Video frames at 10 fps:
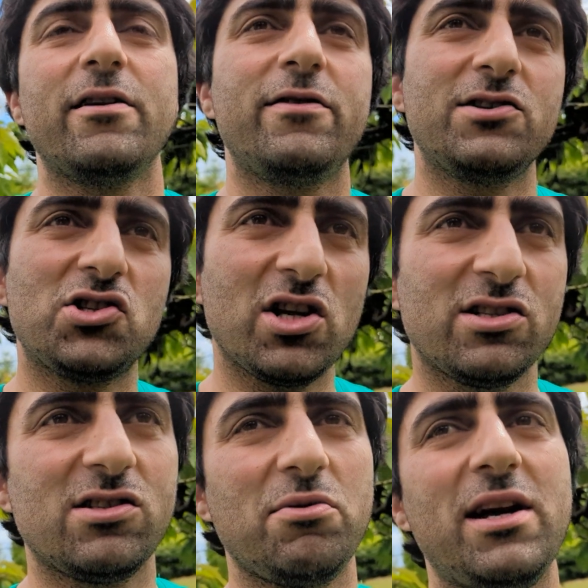If it's
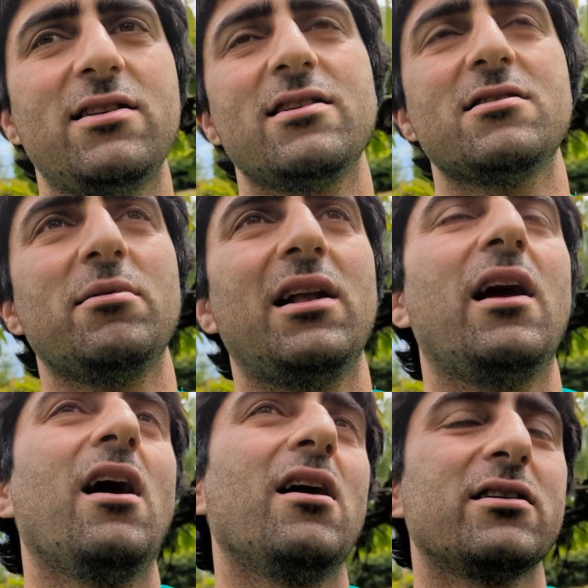just sweet, it's a bit like,
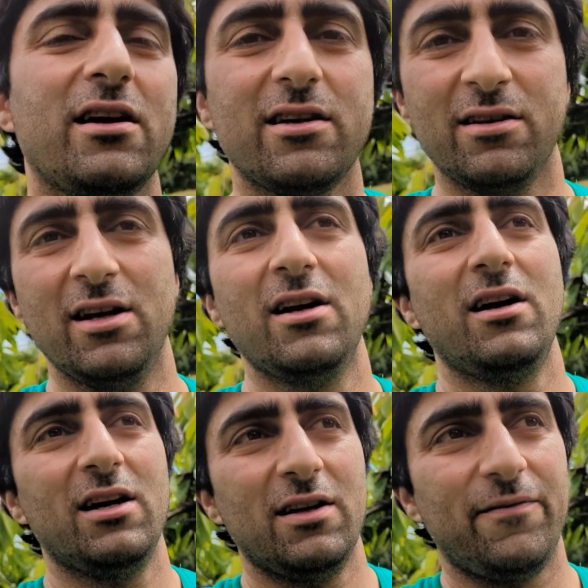okay,
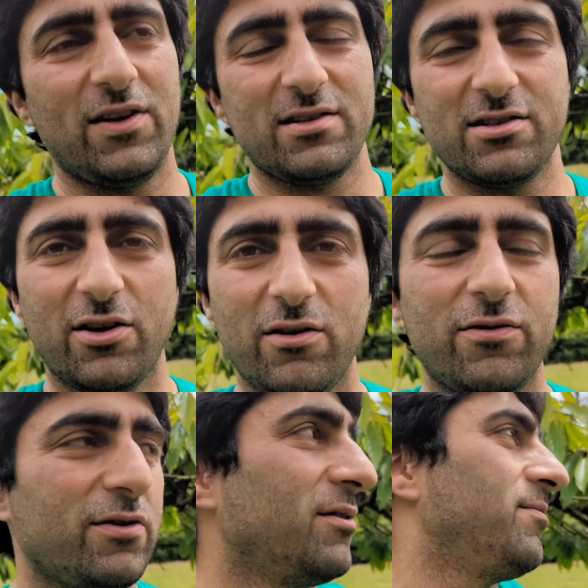this is good
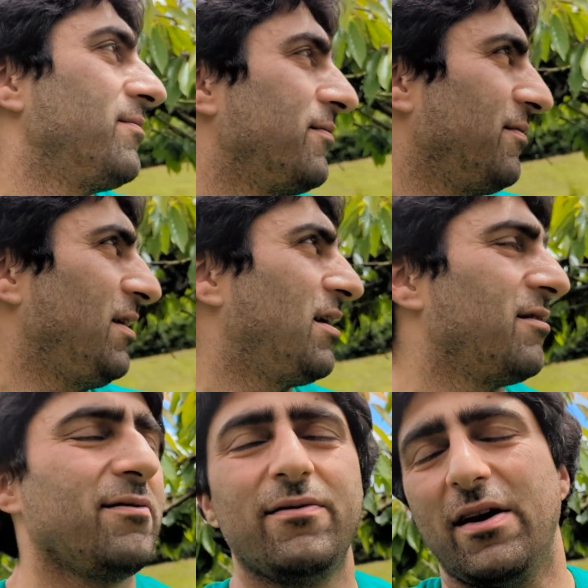for, you know,
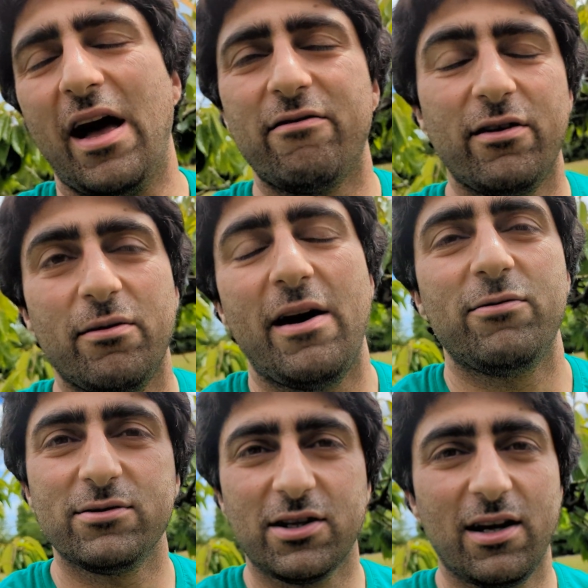
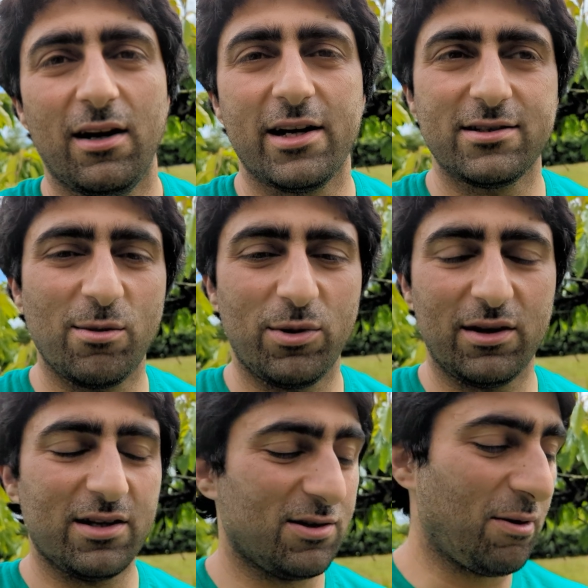everyone's going to like something
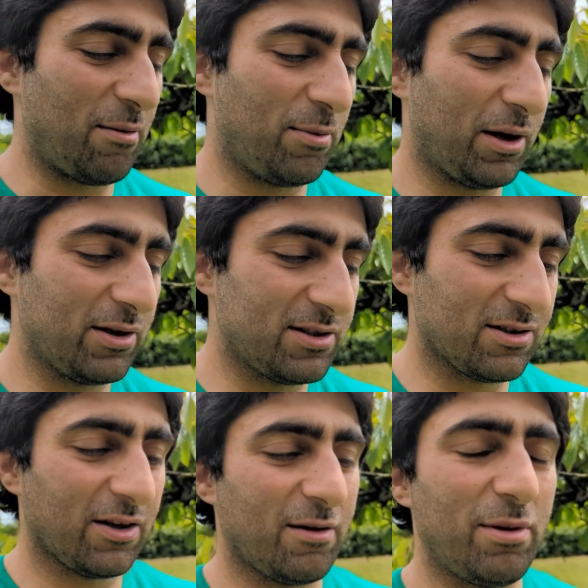that's sweet, but because it's
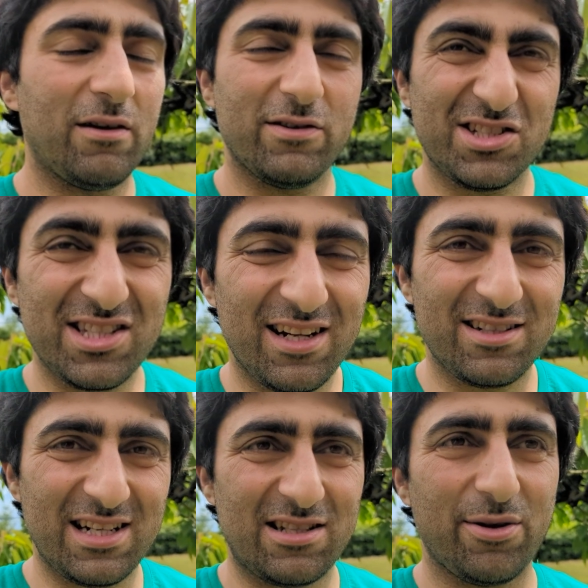got a bit of
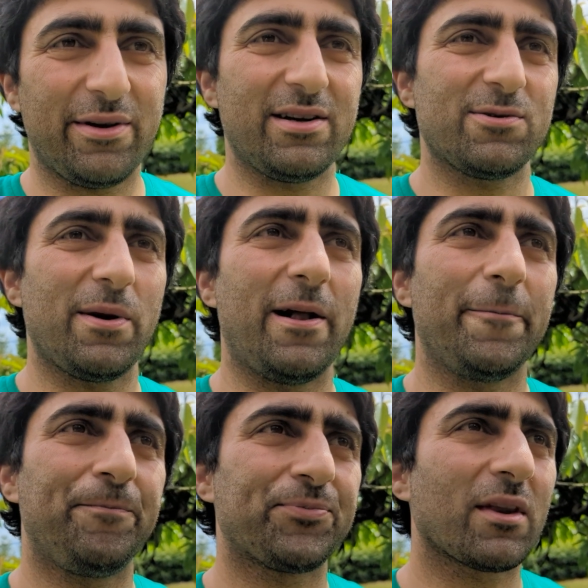acidity to it as well,
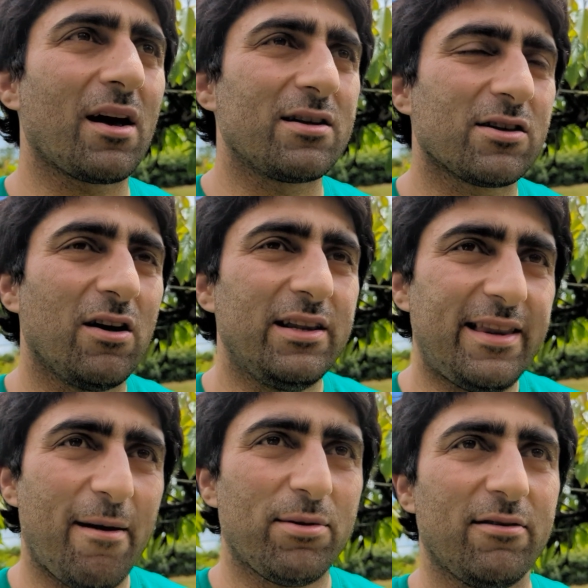it's got a
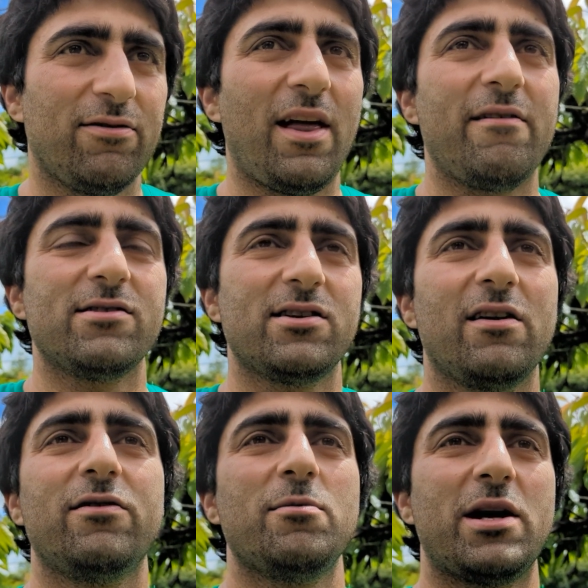depth of flavour. So
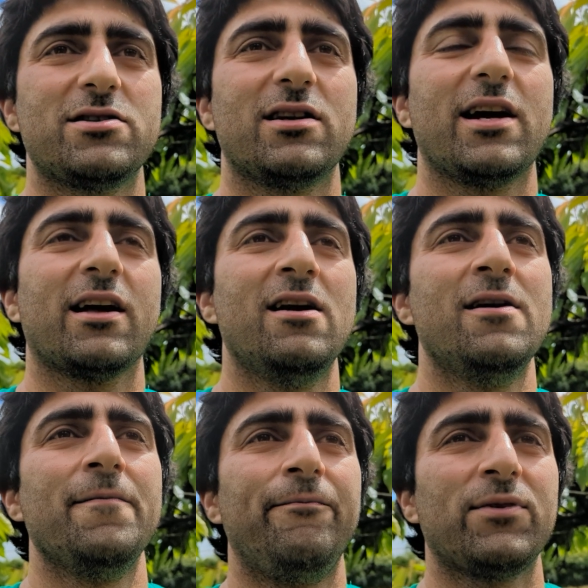if you imagine like
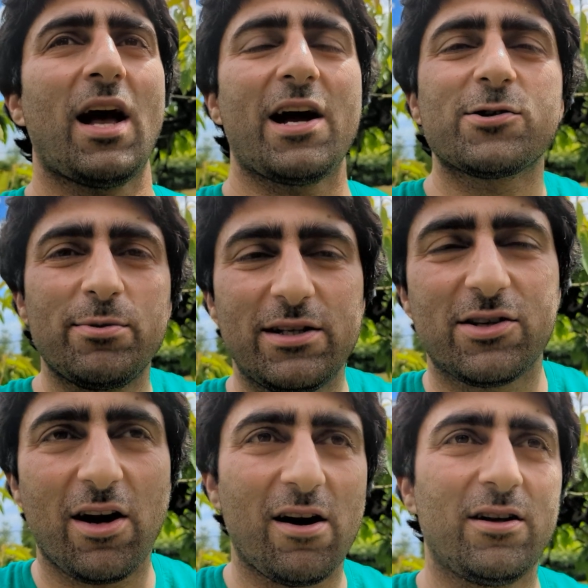Ashmead's
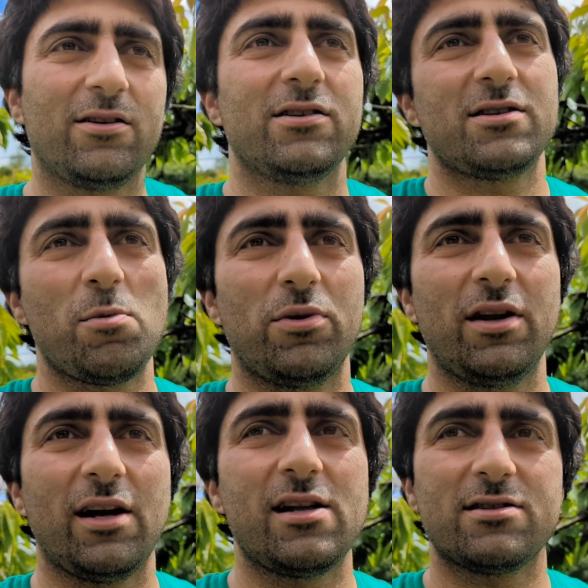kernel or
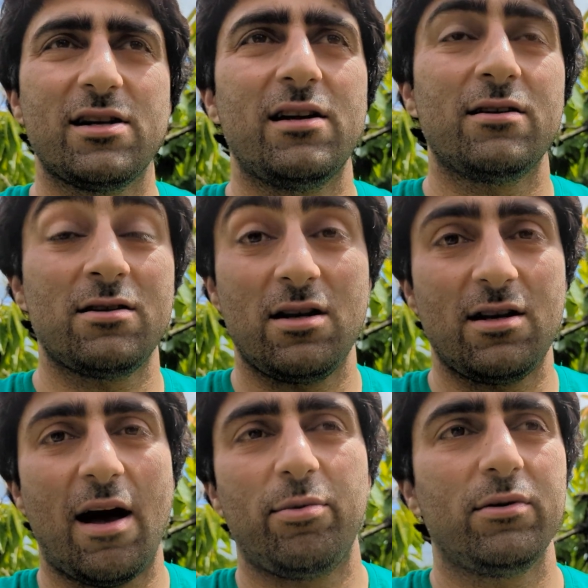something, it's in
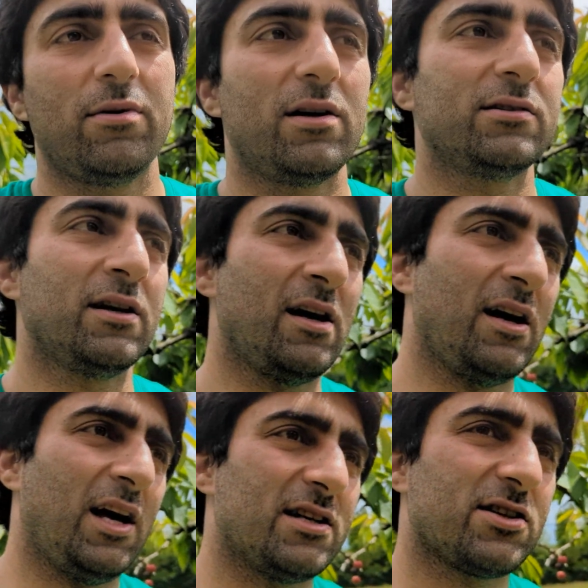apple world,
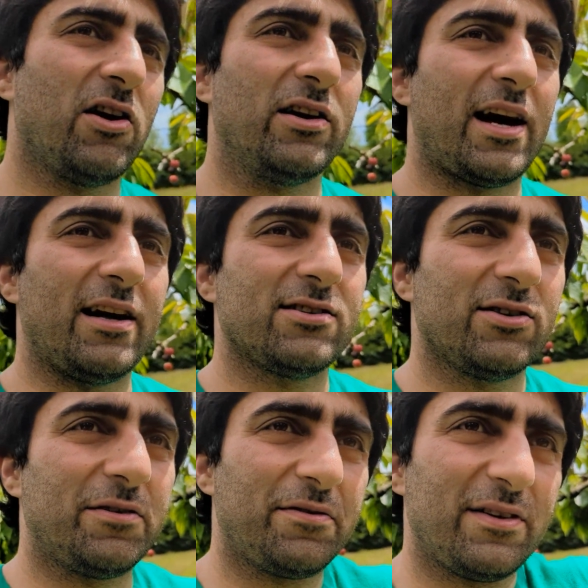it's got that
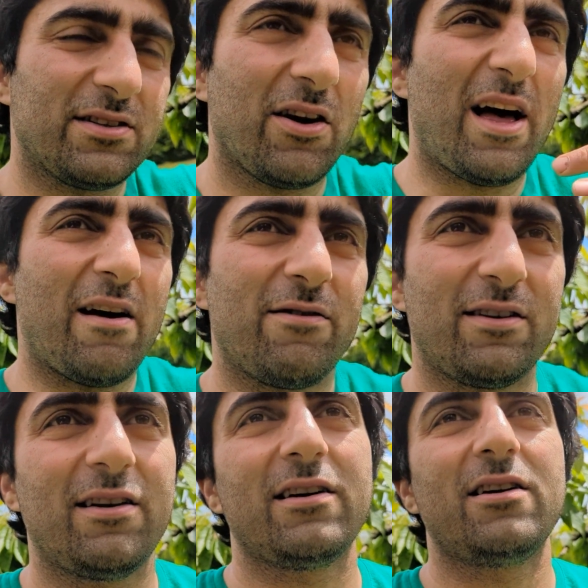sort of, it's got
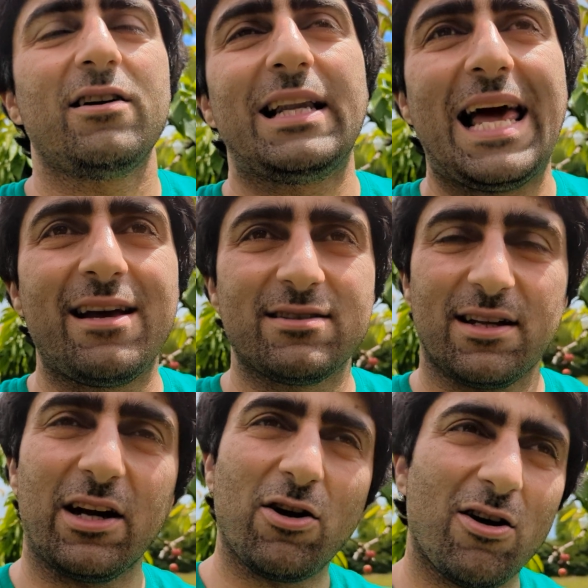everything, you know, layers
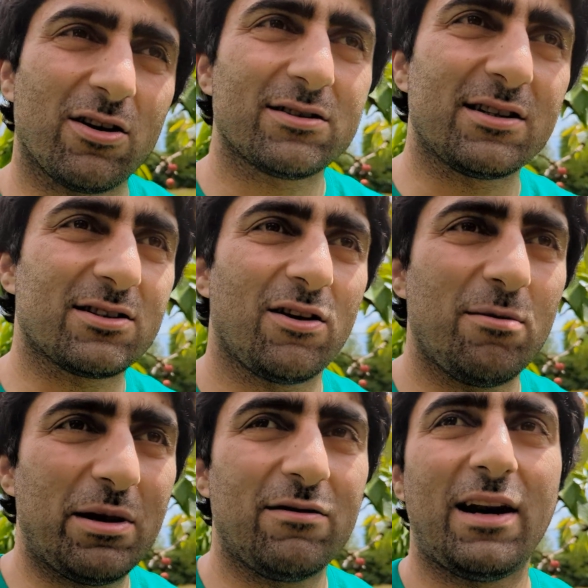like Cox, it's got a
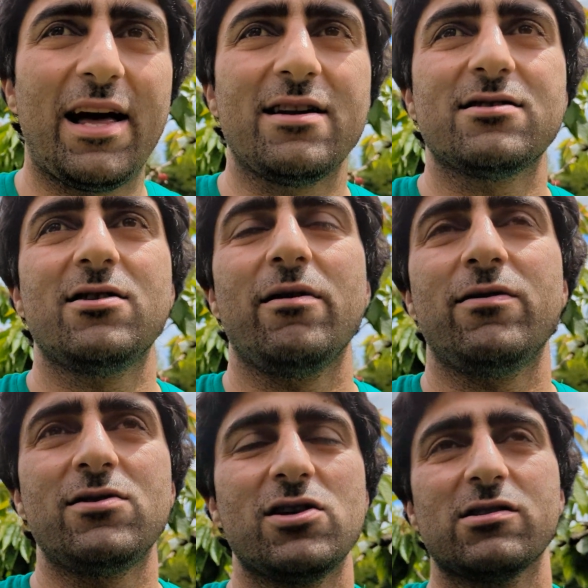bit of layers to it. If
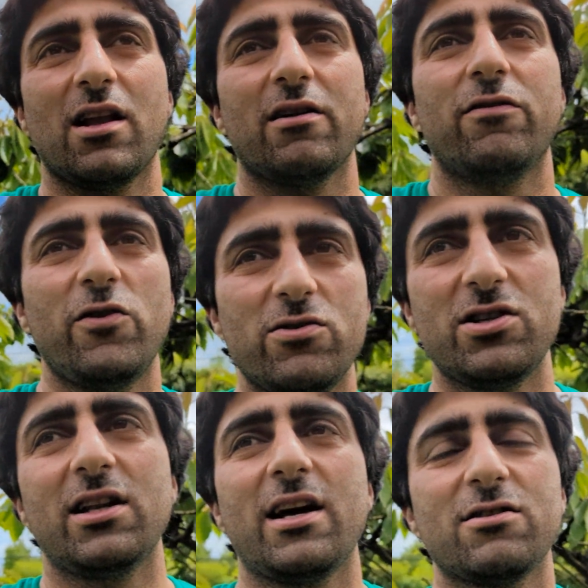you just like
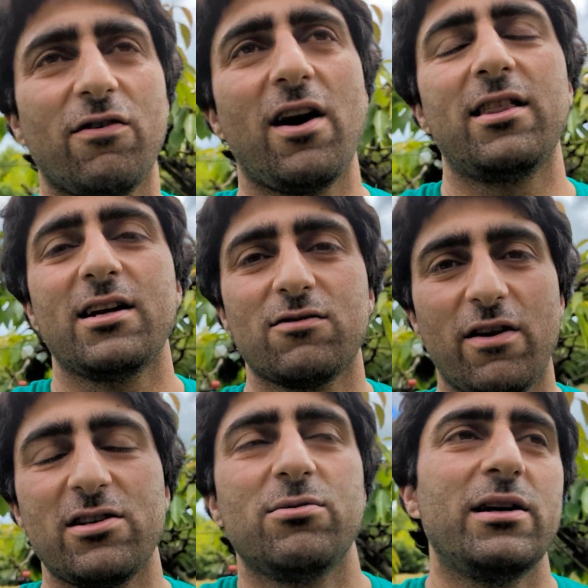Fuji, that's fine, that's
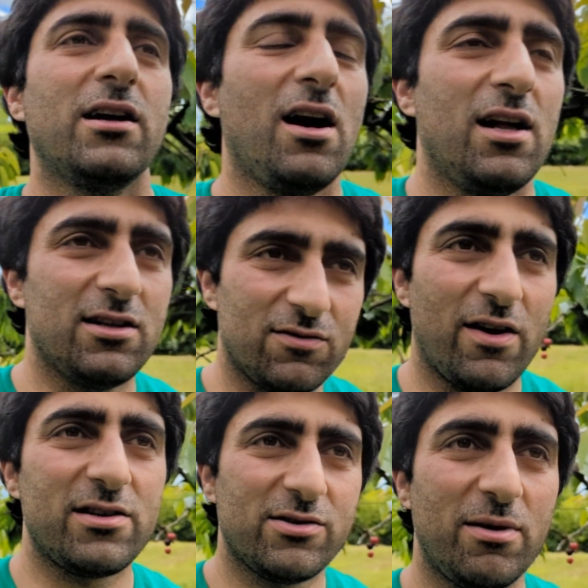very sweet. Gala's
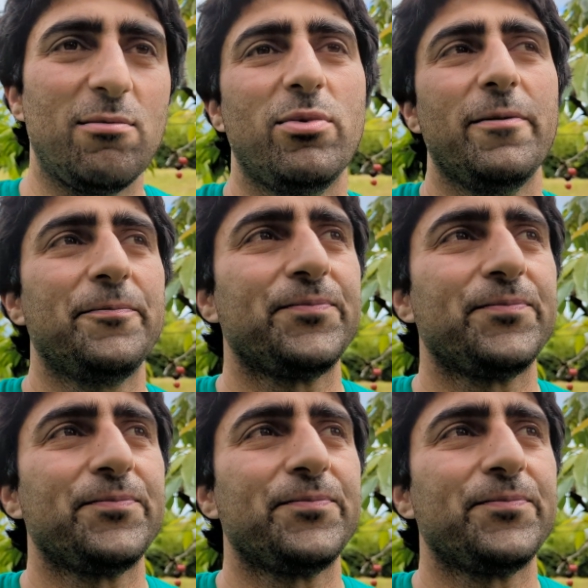very sweet, but